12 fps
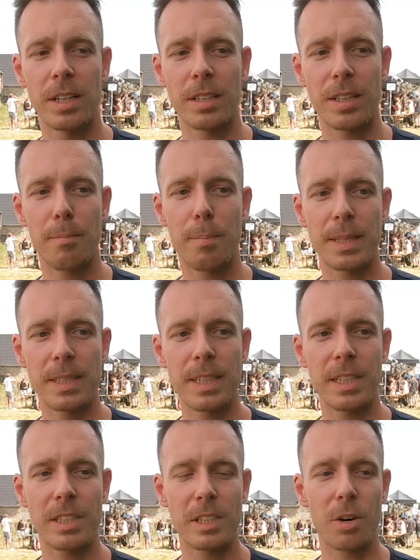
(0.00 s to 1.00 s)
the
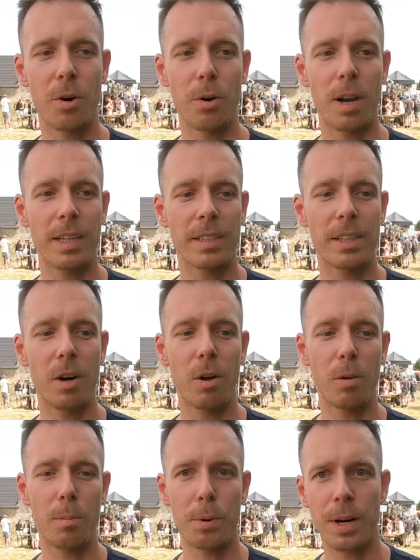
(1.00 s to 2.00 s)
business or like the
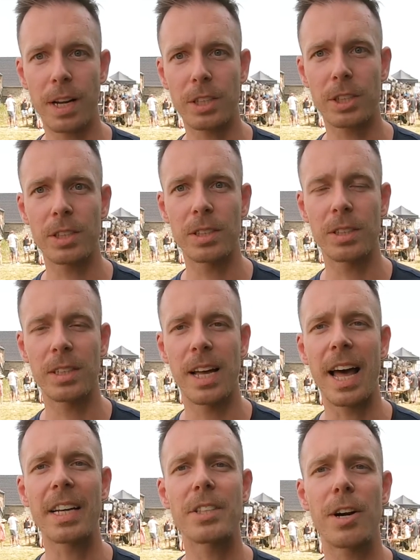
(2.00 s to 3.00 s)
whole production
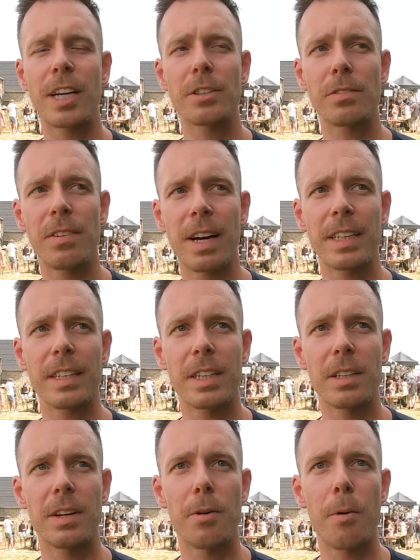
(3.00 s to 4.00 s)
and trying to find a
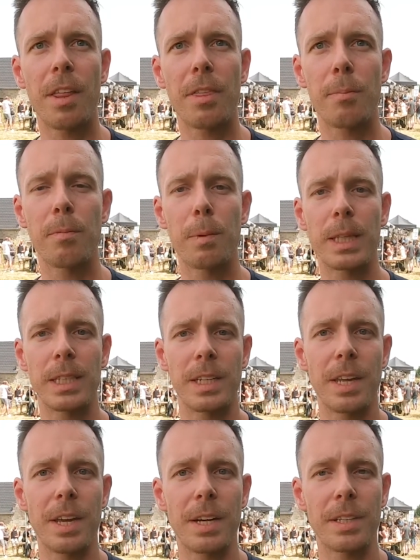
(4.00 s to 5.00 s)
rhythm within a
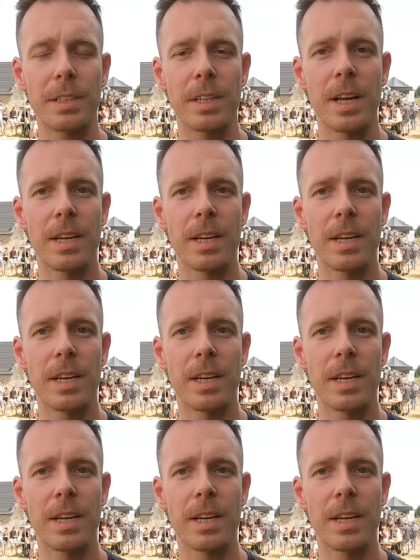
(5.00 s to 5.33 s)
year